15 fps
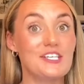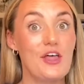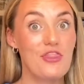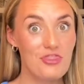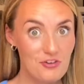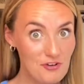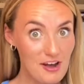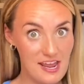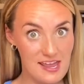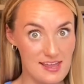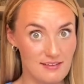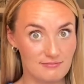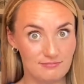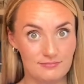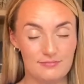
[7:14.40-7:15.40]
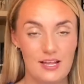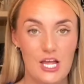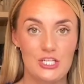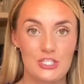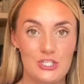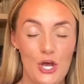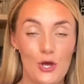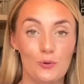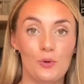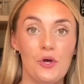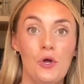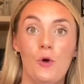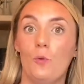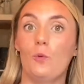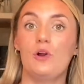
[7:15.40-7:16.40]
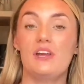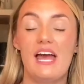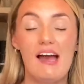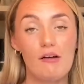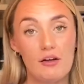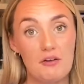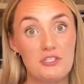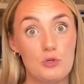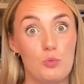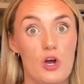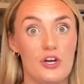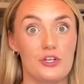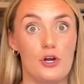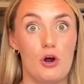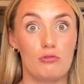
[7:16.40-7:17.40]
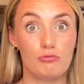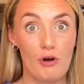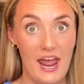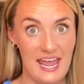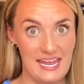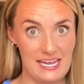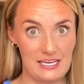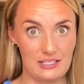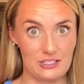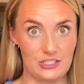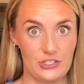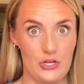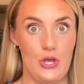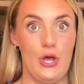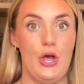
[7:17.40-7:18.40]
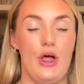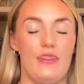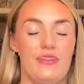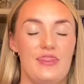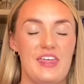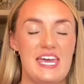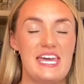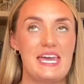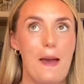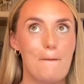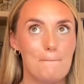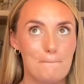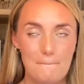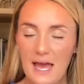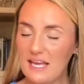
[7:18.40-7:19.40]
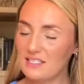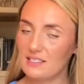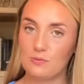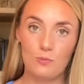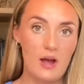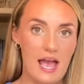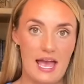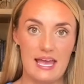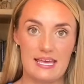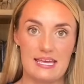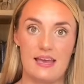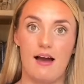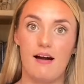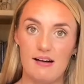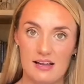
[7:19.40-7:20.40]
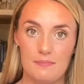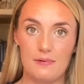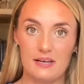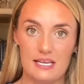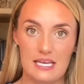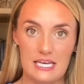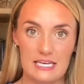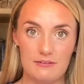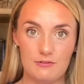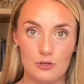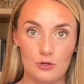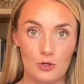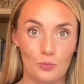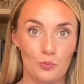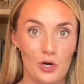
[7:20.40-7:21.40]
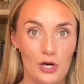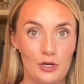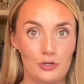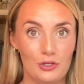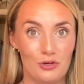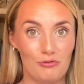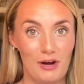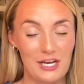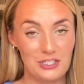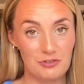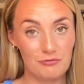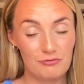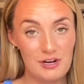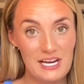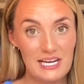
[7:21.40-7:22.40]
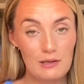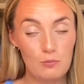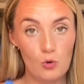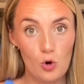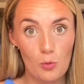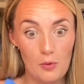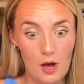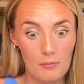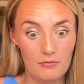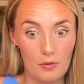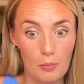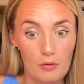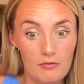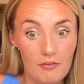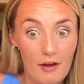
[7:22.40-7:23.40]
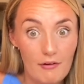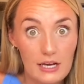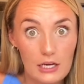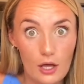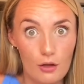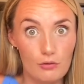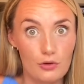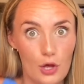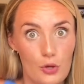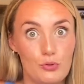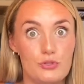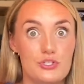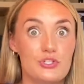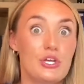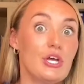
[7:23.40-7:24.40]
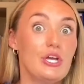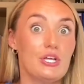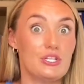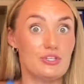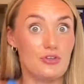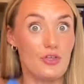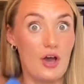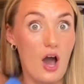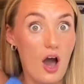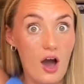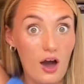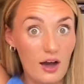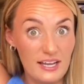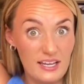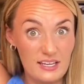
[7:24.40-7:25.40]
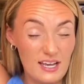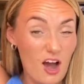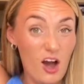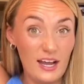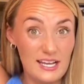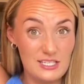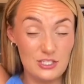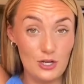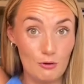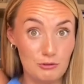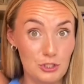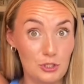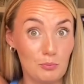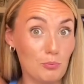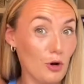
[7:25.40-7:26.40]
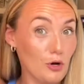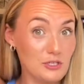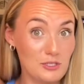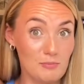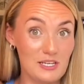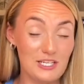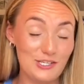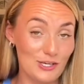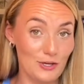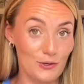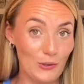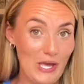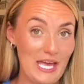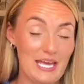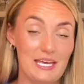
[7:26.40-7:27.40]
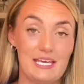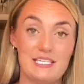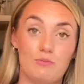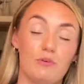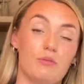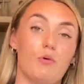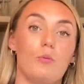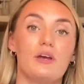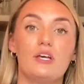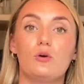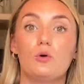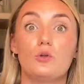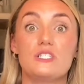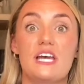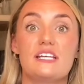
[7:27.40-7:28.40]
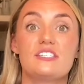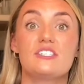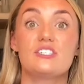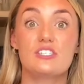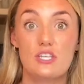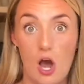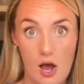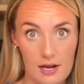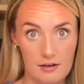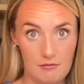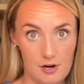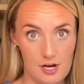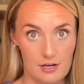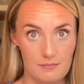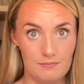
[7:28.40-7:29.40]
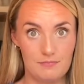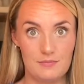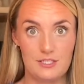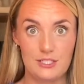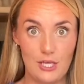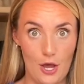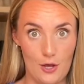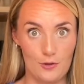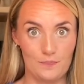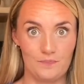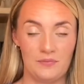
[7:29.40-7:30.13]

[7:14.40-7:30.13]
Three. So we're now going to work on our range. The best way, I believe, you can work on your range and really warm up from the very low notes to the highest notes you can possibly do is with what we called a siren. So